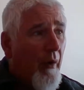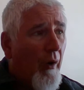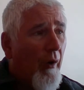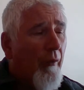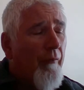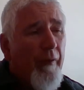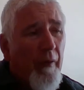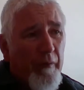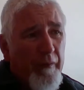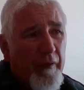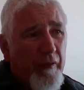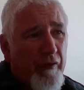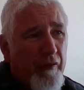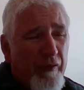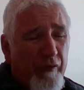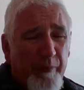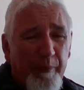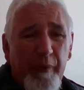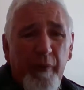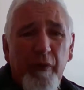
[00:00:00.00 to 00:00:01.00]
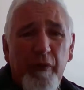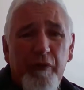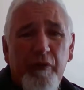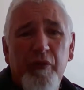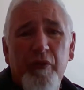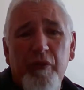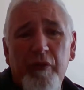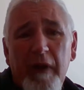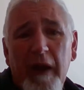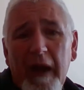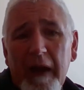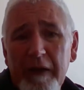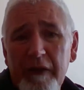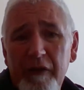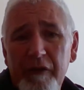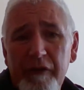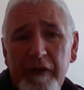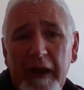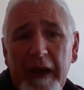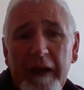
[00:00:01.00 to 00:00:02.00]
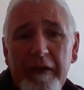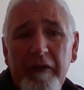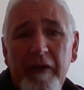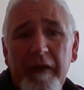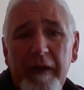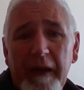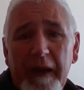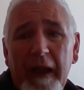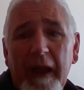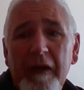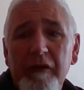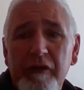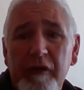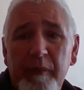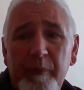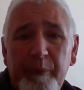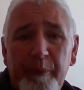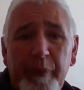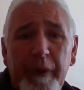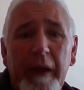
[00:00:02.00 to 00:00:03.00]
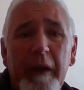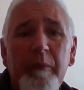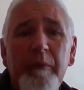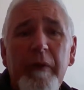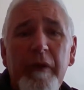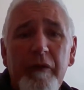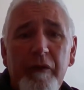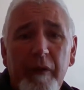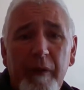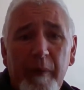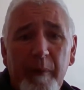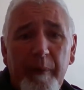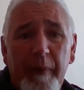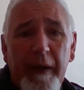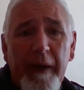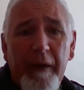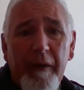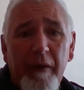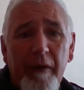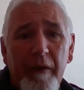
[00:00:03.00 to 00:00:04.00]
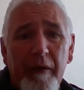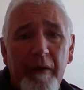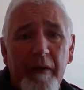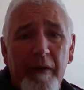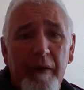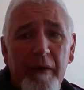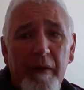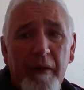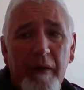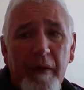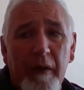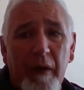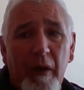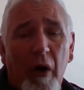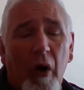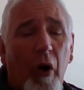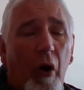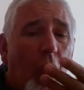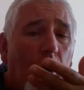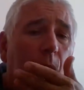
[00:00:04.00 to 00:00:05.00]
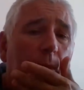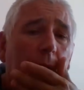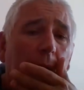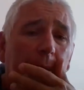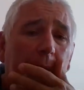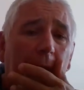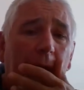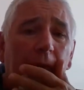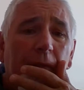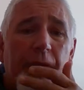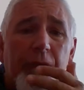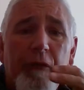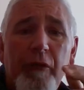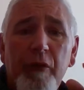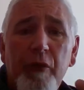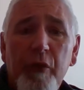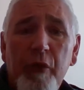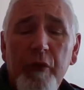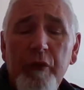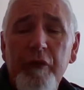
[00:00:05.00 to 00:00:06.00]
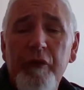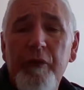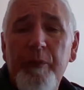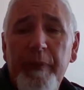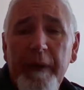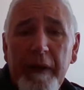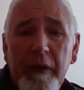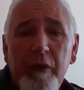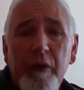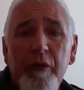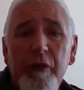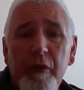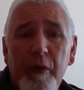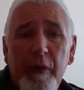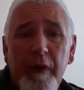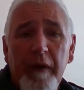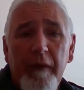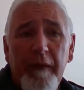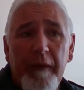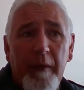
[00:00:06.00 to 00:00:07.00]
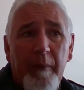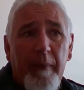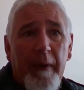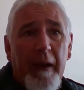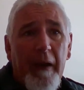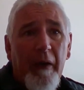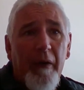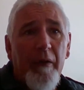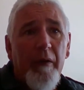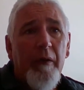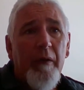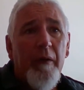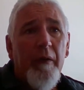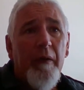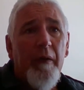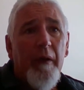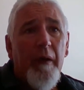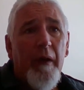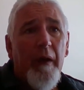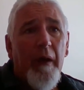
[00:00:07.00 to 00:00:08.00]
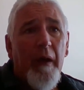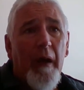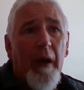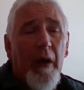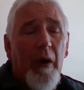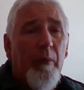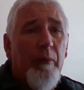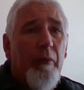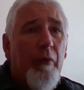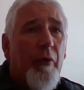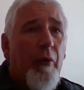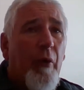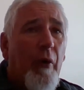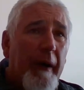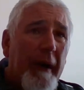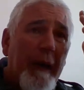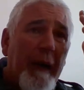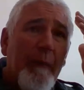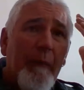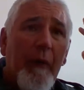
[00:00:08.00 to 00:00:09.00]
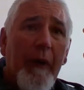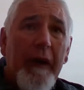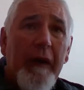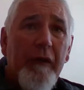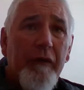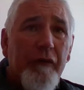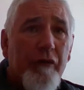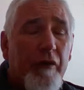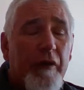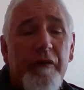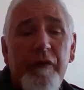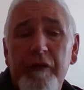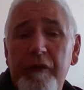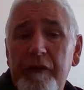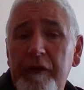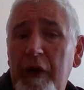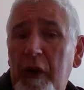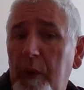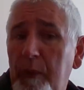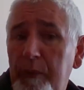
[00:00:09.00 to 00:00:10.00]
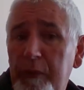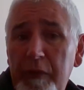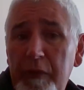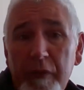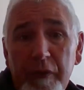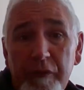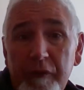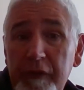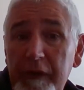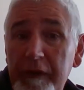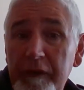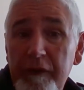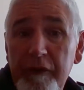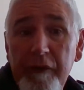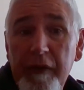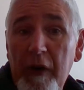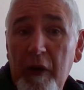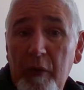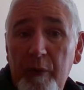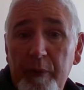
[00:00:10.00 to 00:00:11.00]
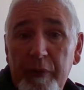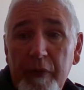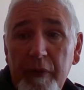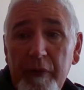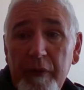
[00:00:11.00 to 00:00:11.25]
I felt this spiritual darkness entity actually pin me to the bed, hold my mouth, couldn't speak, couldn't do anything about it, and I'm crying out in my head, Jesus help, Jesus help.